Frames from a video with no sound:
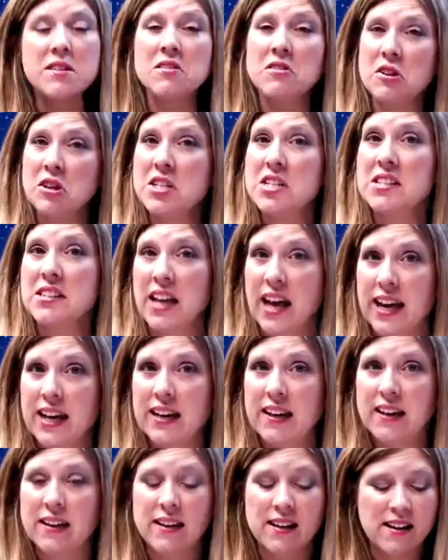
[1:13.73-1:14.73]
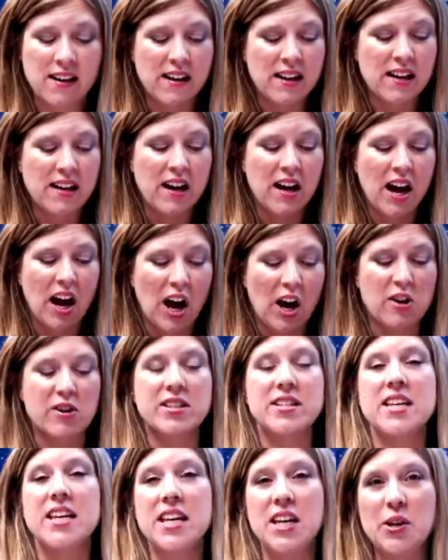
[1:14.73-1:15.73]
It's looked like
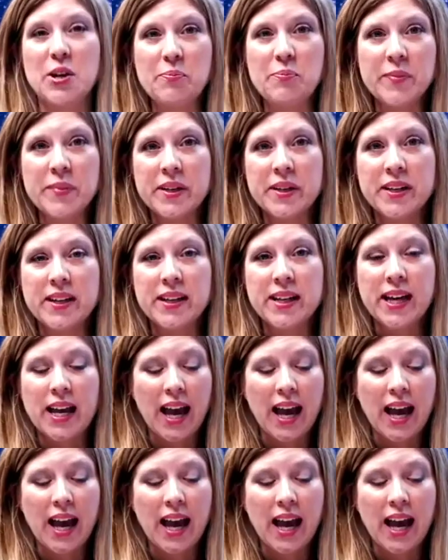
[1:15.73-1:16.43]
our team